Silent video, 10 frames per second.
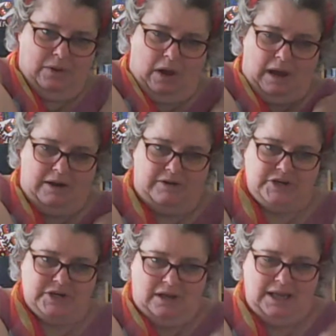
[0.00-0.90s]
Irish
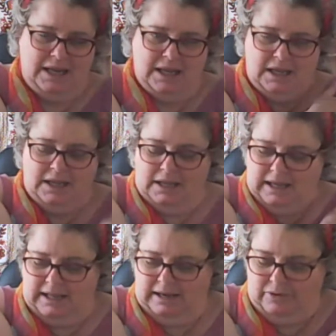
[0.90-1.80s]
guy,
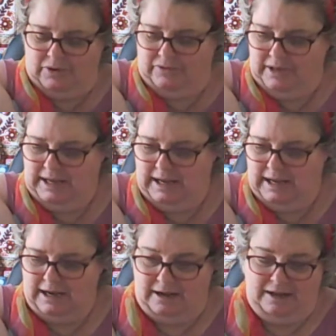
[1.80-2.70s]
he works at CNN,
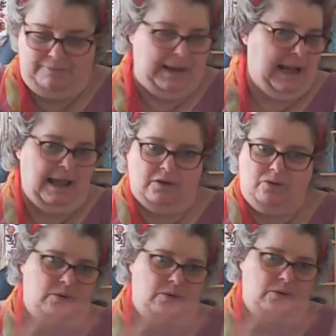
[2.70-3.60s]
and he's been out
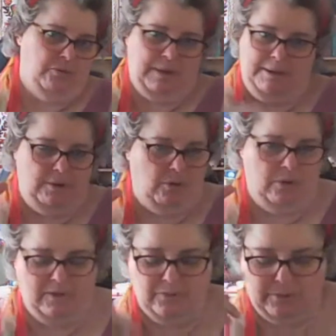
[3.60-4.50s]
talking to people all
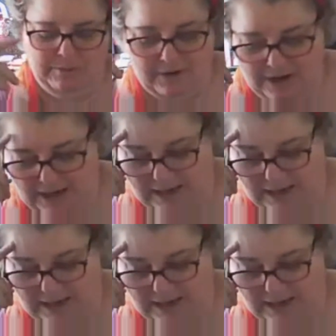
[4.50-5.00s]
over America.